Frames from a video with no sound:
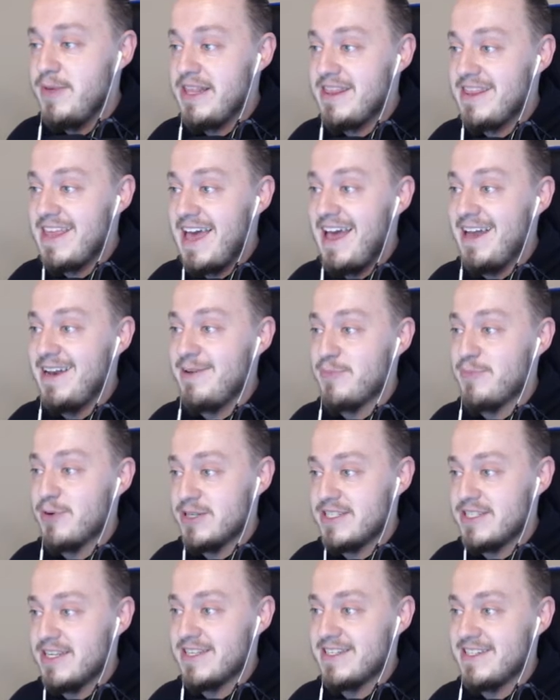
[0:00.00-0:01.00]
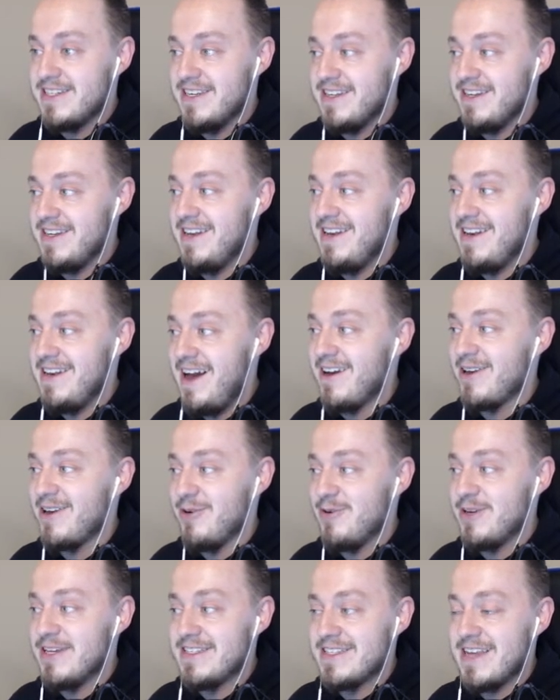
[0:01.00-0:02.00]
be that persistent in not
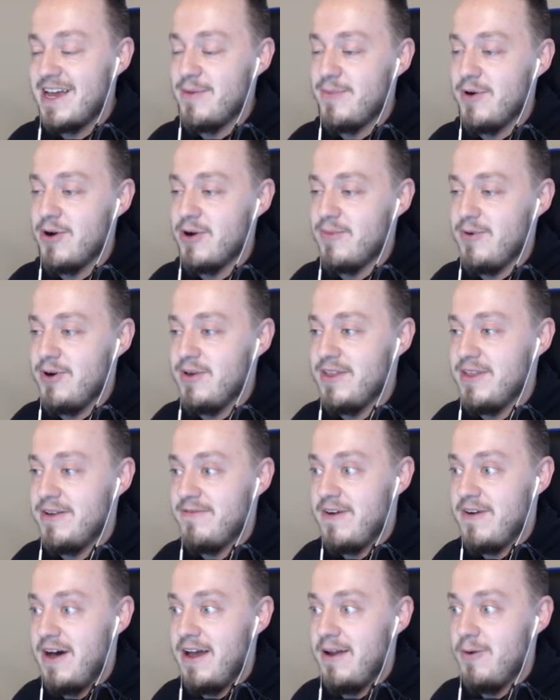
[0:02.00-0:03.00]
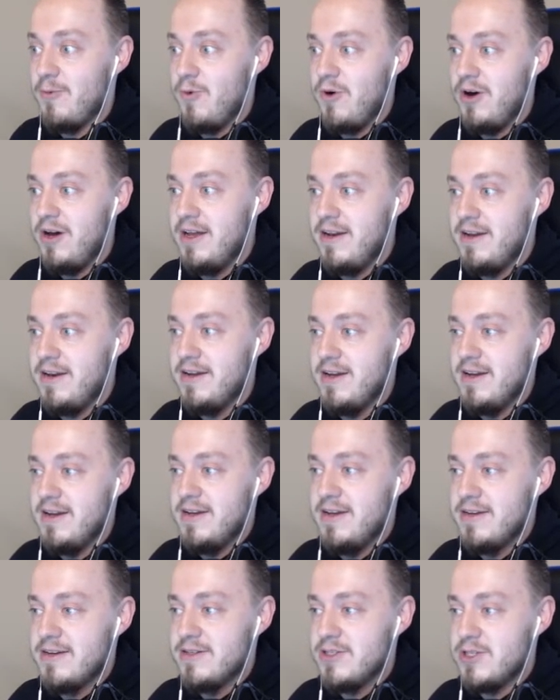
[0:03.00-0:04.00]
going inside a Pokeball, then fine. One,
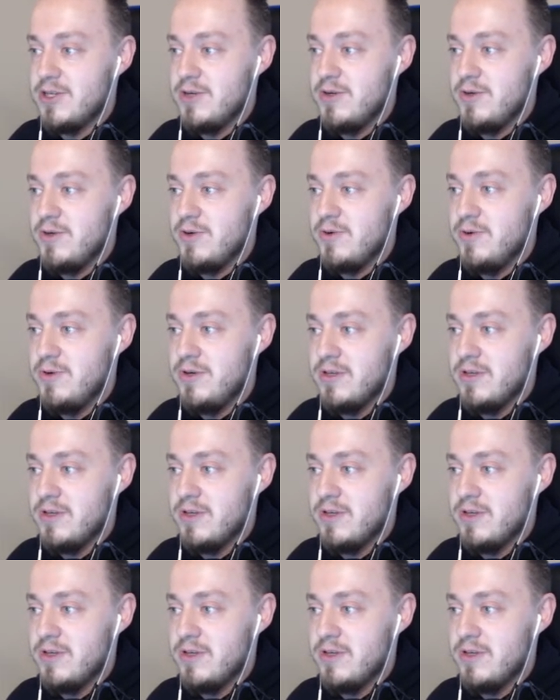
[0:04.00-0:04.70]
two,